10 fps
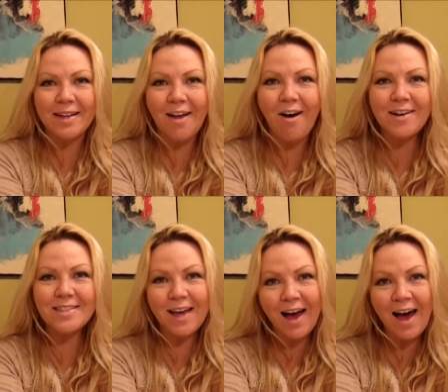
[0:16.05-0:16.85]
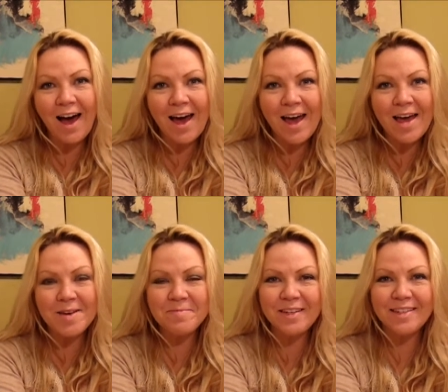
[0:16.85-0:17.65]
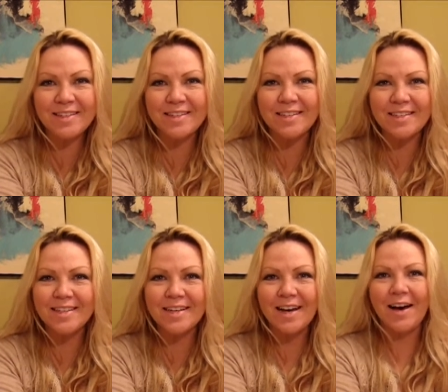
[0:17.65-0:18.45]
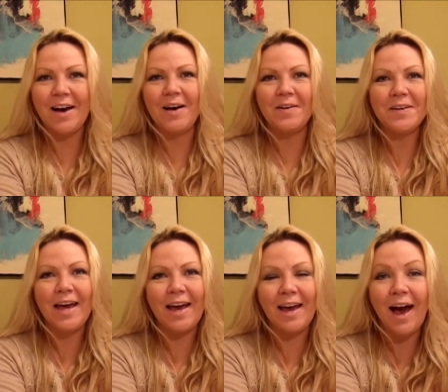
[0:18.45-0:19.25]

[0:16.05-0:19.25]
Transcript: long time. Okay,